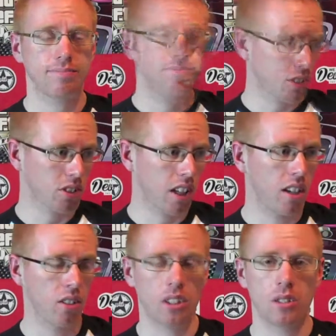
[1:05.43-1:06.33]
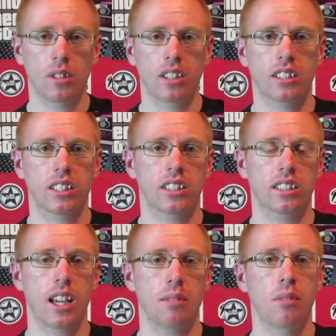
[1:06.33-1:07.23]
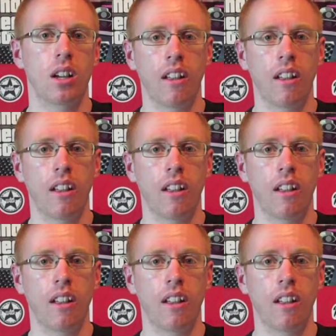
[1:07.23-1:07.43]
It does get annoying when you see the same